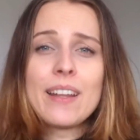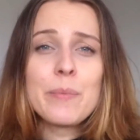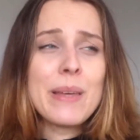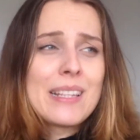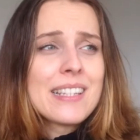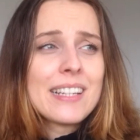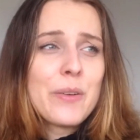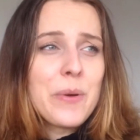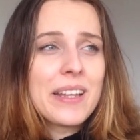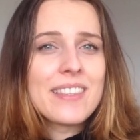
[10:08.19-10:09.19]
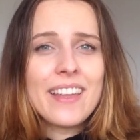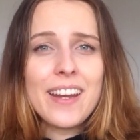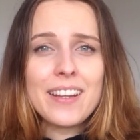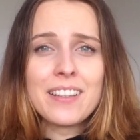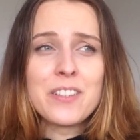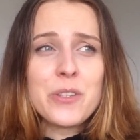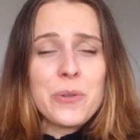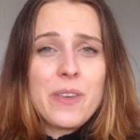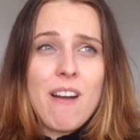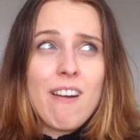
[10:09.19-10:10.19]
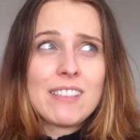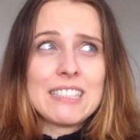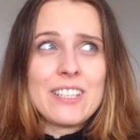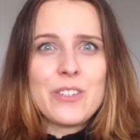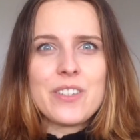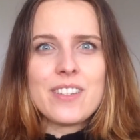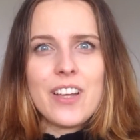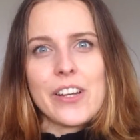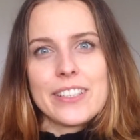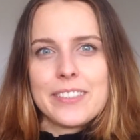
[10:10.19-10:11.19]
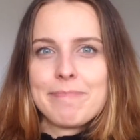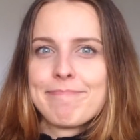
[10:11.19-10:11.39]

I basically went there and I saw yarn and I just got it.